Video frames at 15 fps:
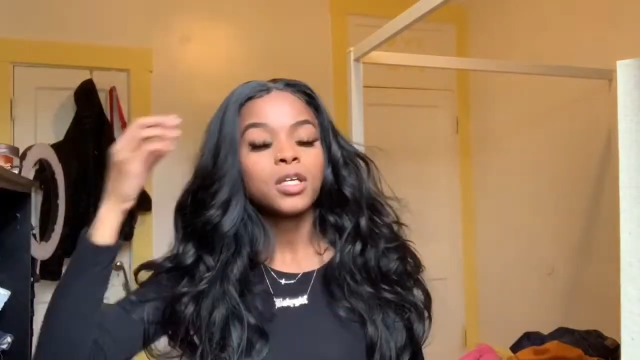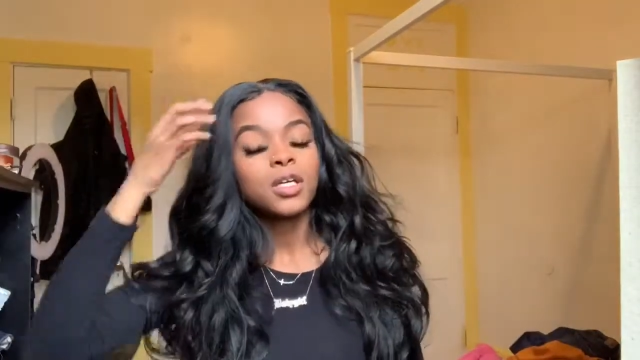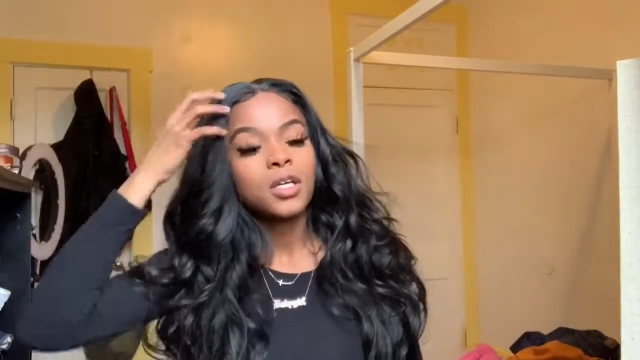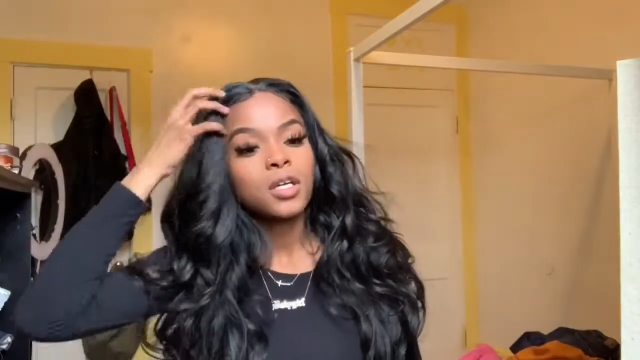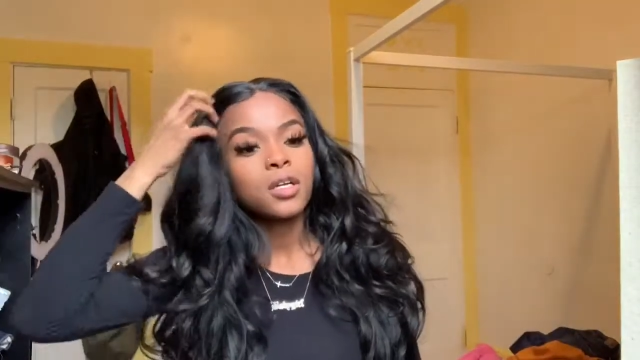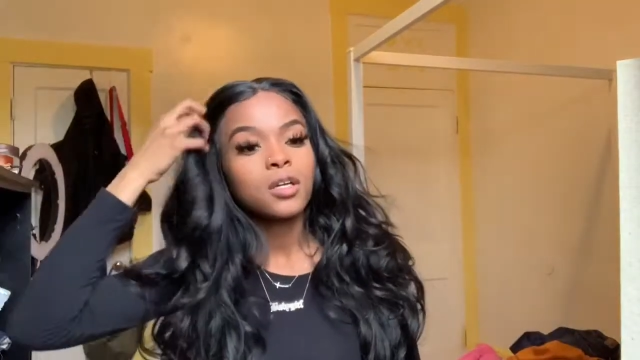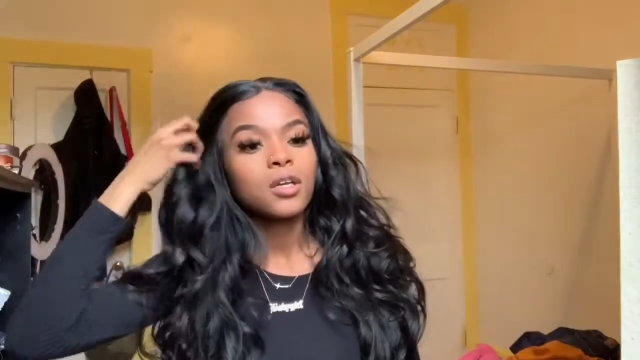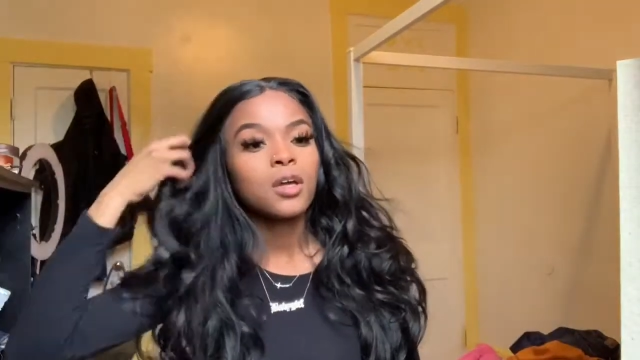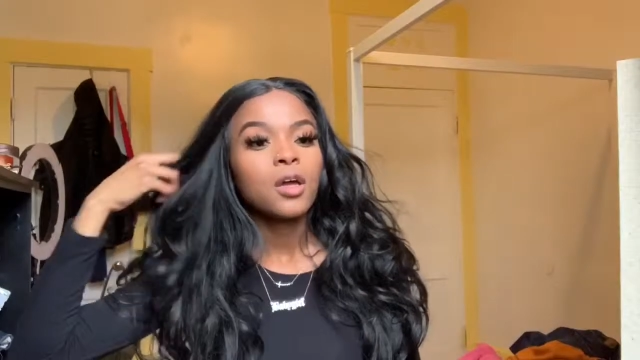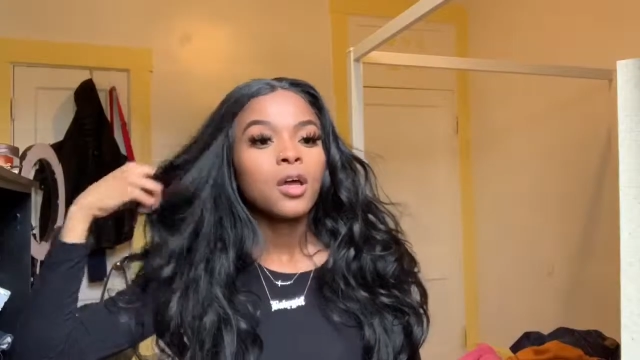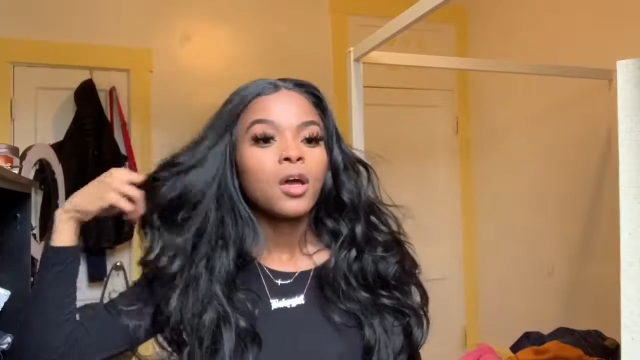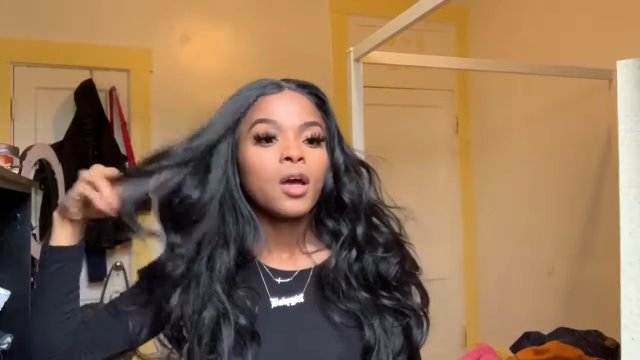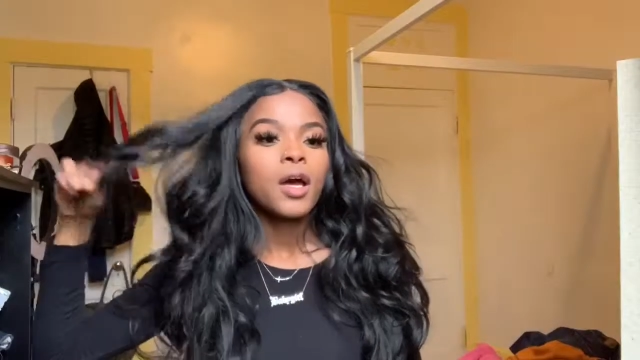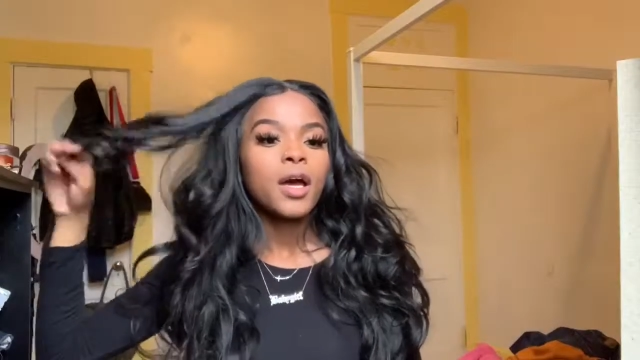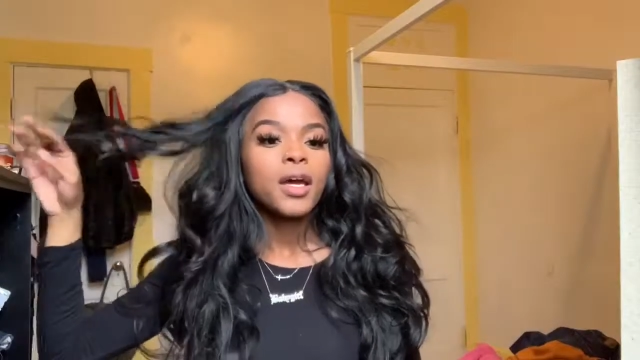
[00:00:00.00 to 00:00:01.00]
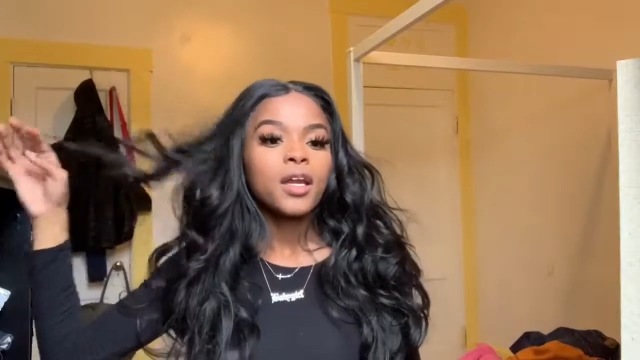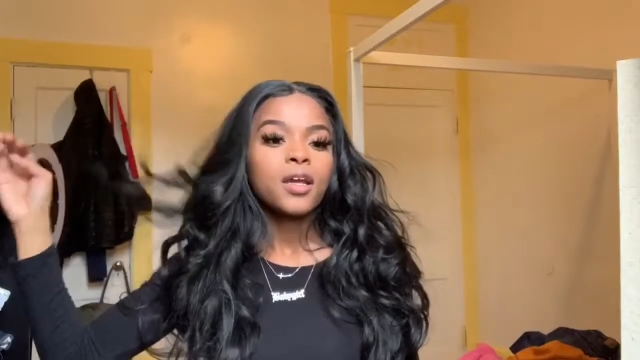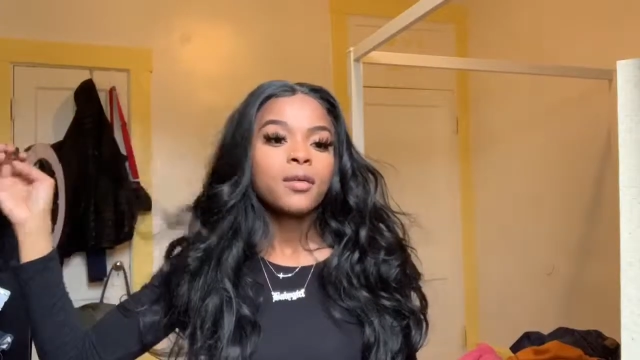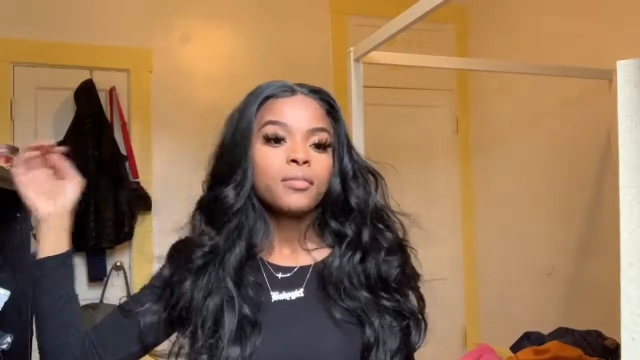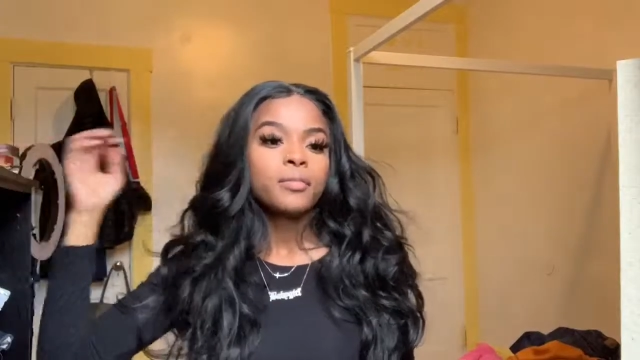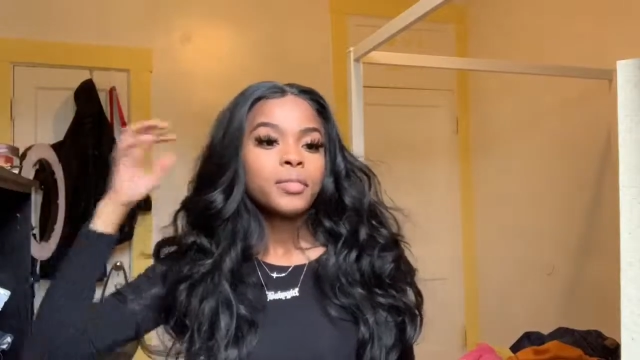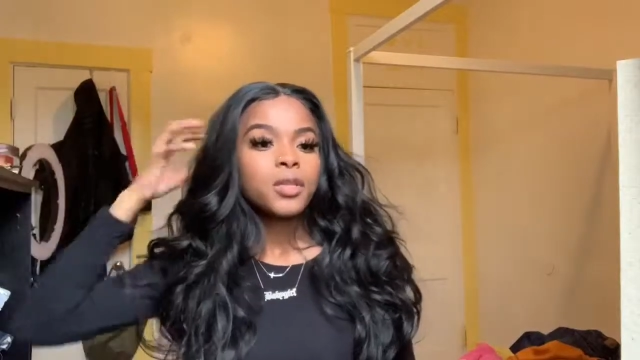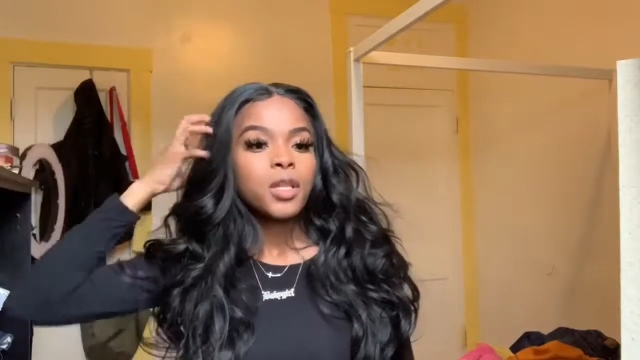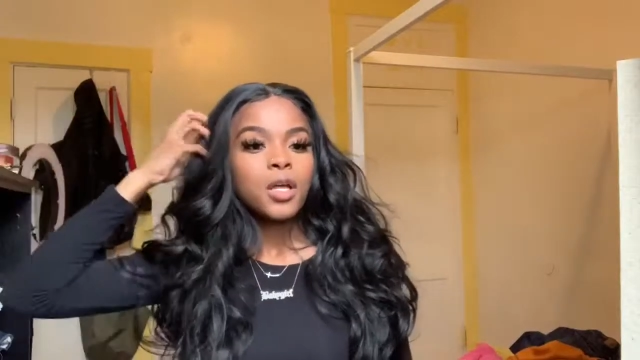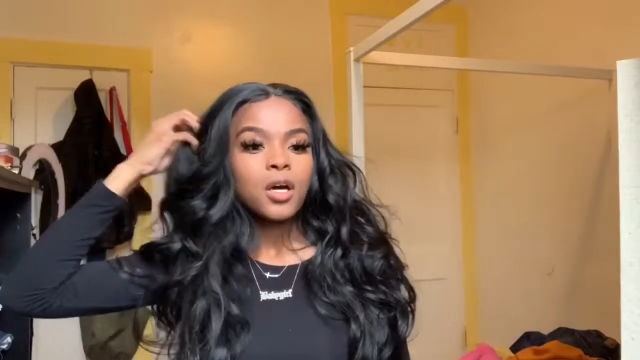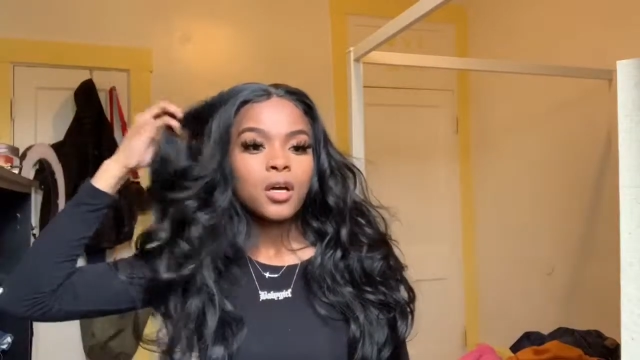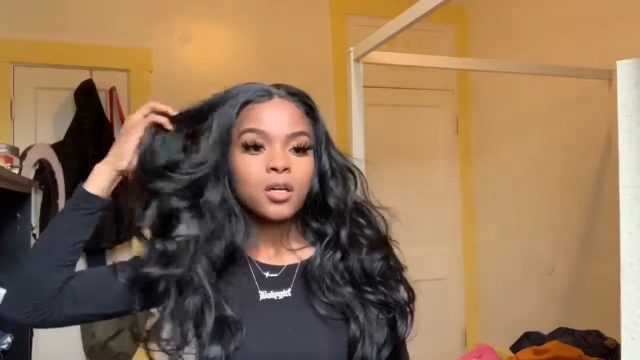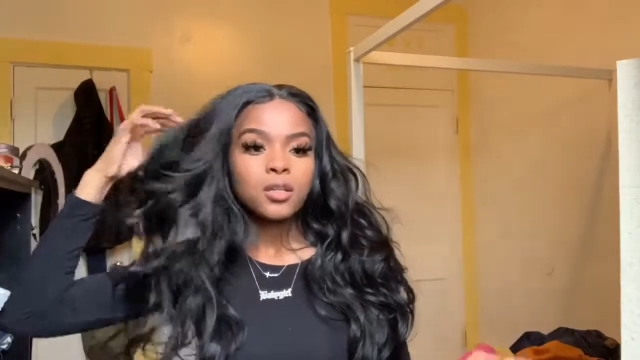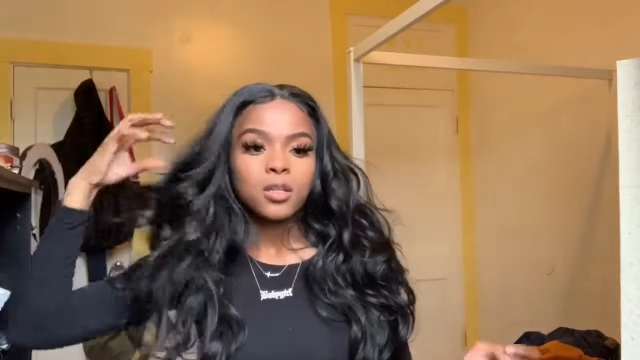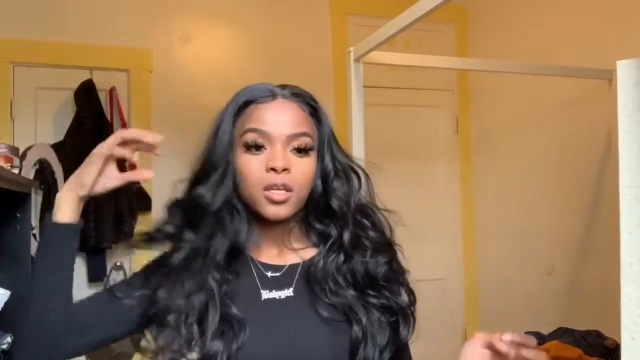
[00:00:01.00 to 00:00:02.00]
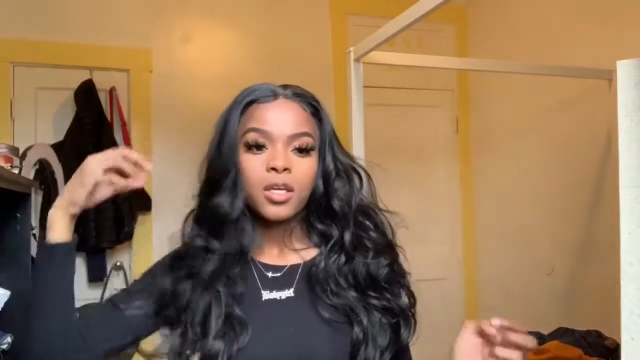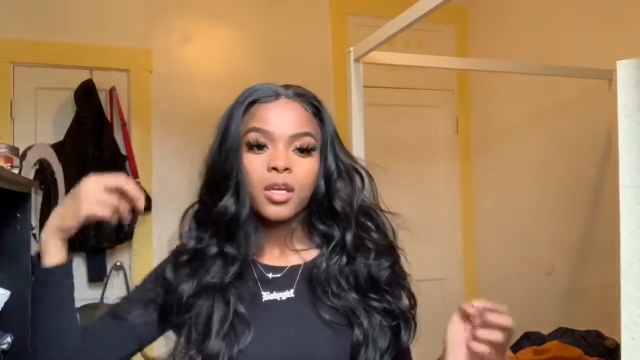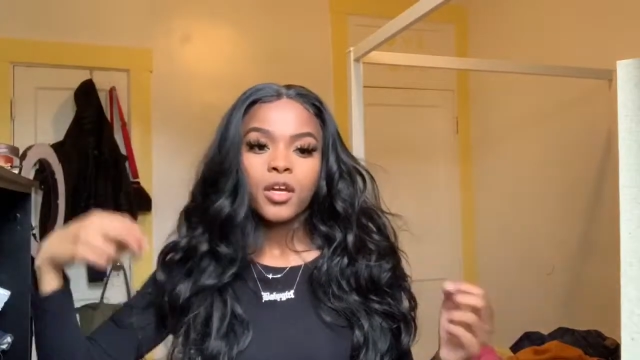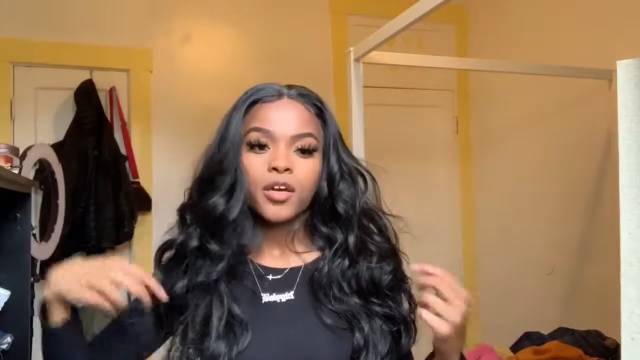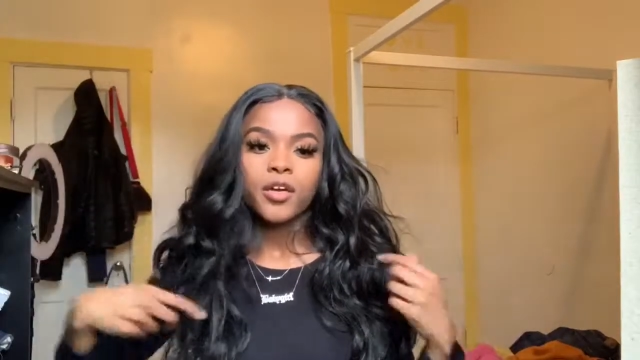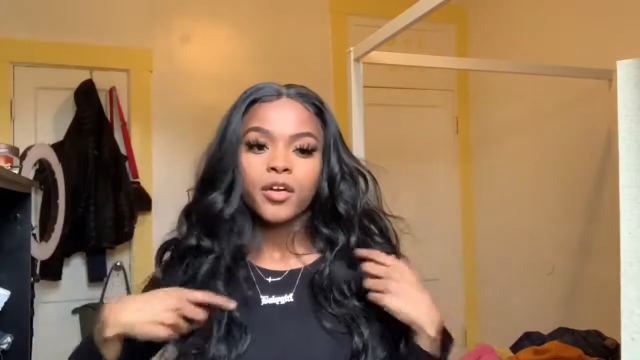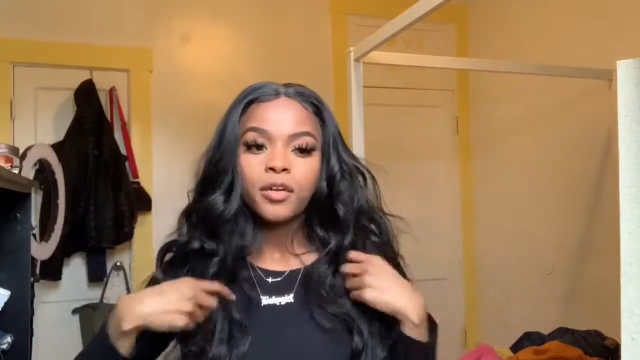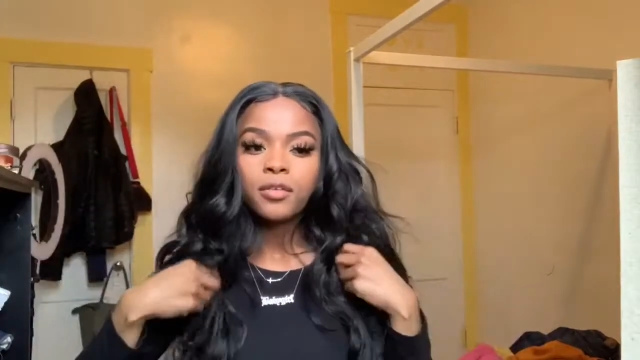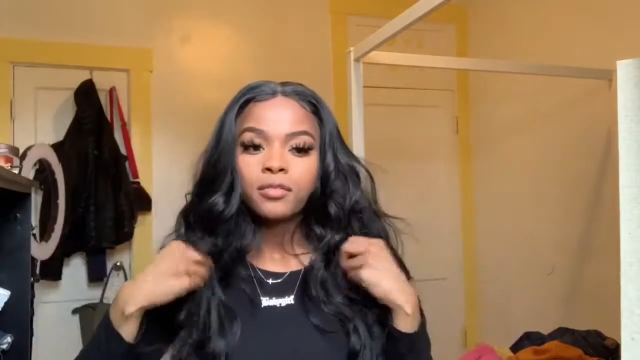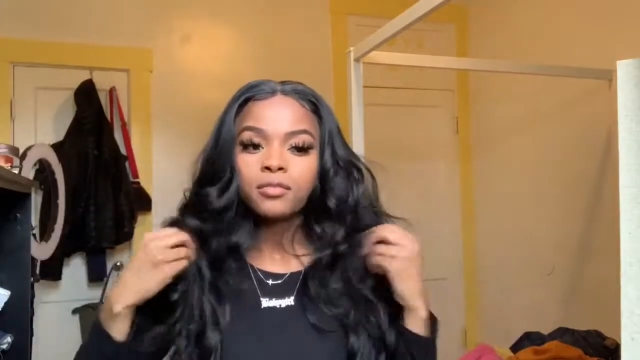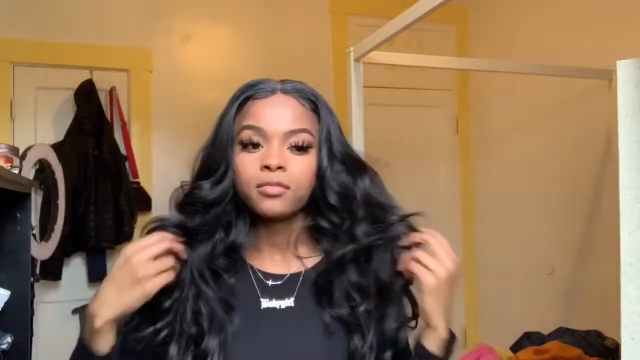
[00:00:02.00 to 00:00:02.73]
and I didn't pluck the hair,